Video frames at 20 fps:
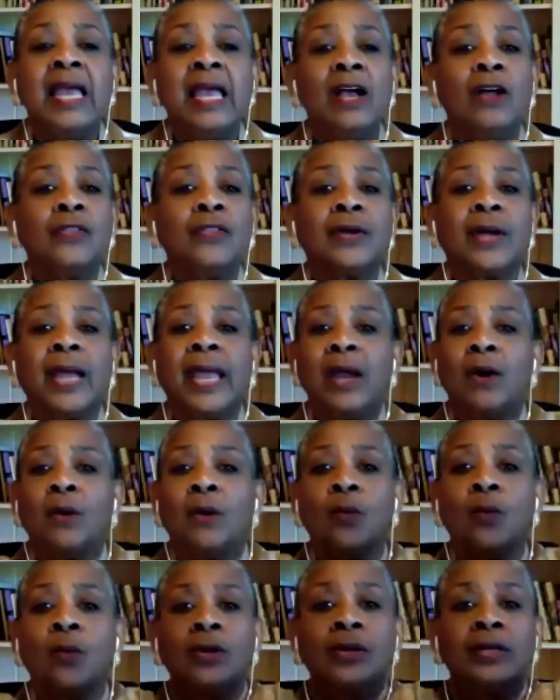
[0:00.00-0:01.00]

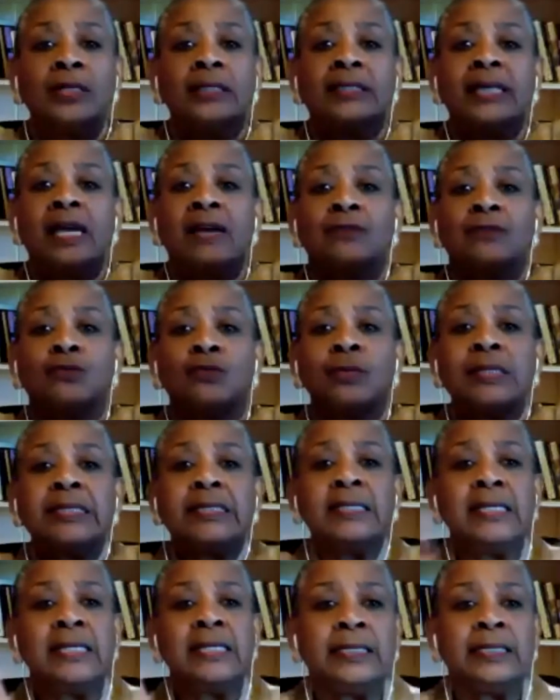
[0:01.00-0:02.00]
Healthcare workers have
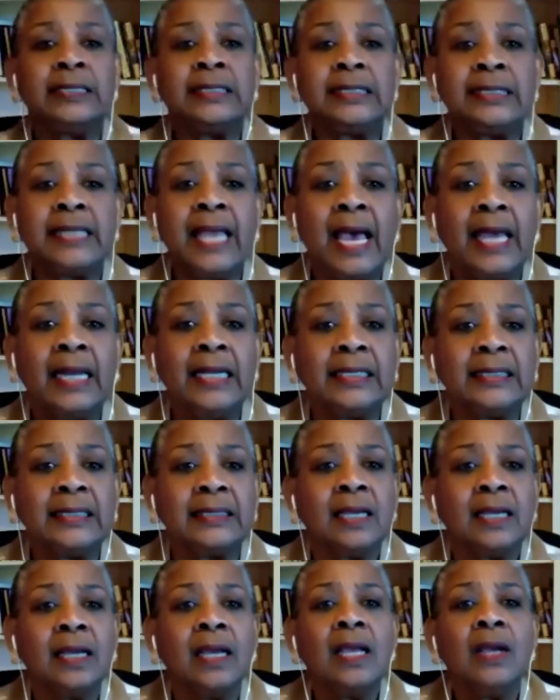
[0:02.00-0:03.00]
risen in
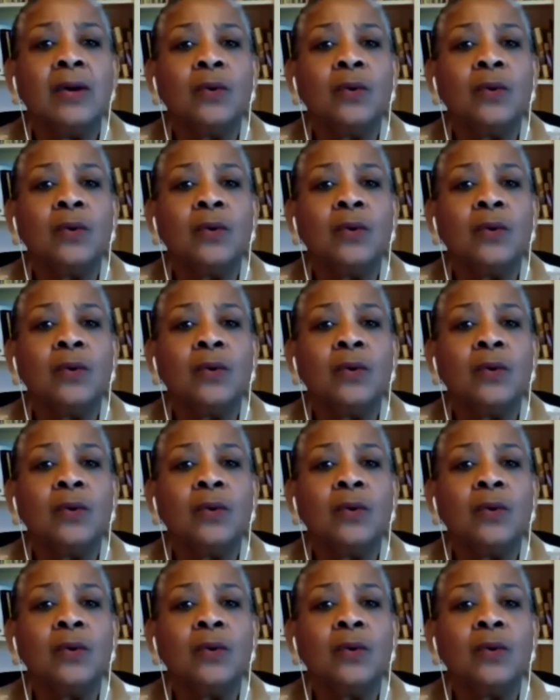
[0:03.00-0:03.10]
status.